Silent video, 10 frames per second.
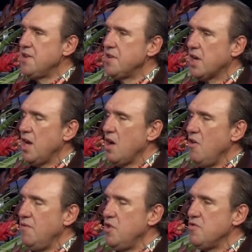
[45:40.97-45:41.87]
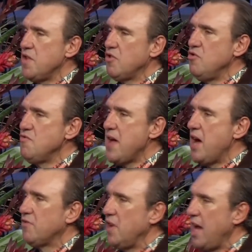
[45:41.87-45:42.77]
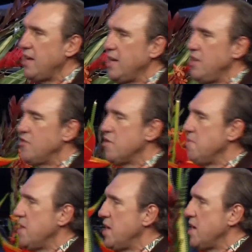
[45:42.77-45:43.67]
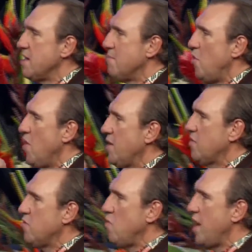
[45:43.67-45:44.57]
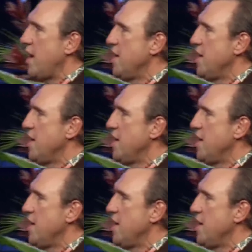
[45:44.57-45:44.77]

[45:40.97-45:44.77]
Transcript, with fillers: and declare over you that 2018 shall be the year of the excellent Way,